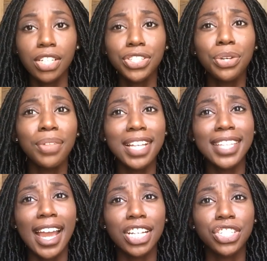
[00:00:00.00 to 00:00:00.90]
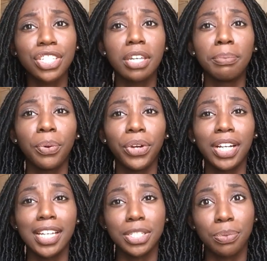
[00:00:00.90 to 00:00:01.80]
So that's actually
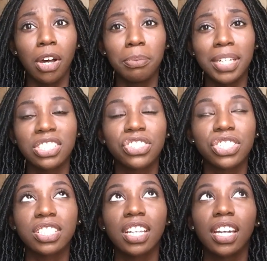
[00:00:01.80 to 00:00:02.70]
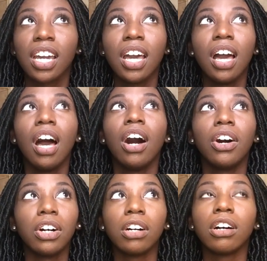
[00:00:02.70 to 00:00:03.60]
important as well, because it's just like,
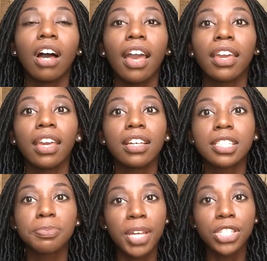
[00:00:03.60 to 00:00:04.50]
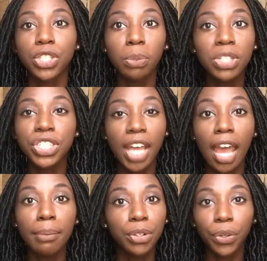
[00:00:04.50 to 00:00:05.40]
oh, I spent so much
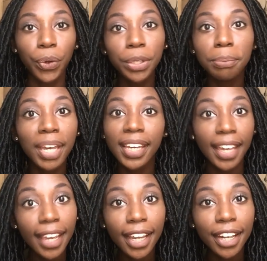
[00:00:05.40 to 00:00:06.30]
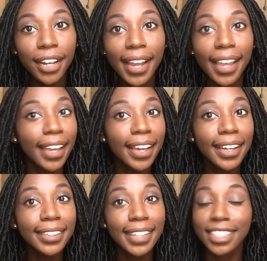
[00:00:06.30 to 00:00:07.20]
time growing my hair,
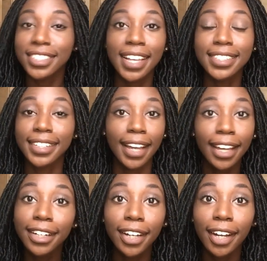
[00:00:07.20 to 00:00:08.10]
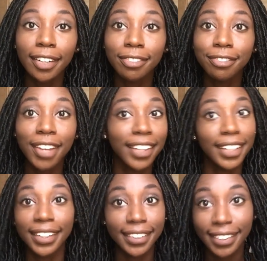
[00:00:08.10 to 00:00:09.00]
and I just had to cut it off at
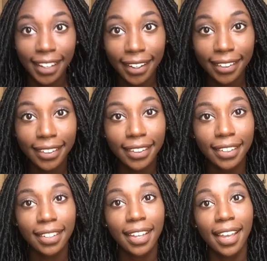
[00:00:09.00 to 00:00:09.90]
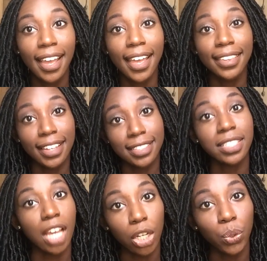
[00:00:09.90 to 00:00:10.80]
the end of the day. Like,
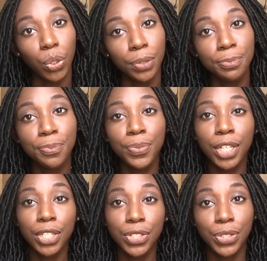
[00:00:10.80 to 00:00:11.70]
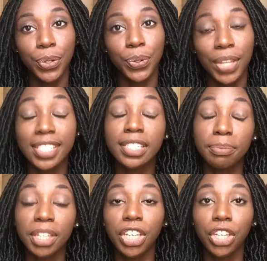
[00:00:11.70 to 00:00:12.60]
that's not cool. So that's
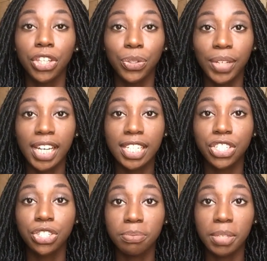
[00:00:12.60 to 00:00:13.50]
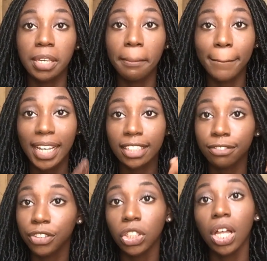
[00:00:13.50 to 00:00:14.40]
something you guys should be
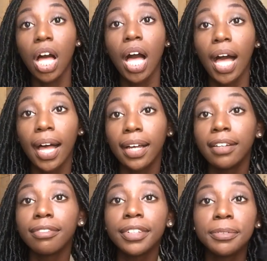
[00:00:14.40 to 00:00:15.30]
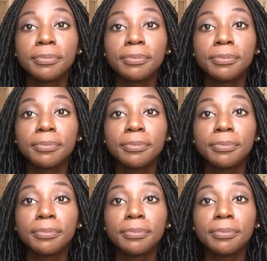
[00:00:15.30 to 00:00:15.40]
mindful of.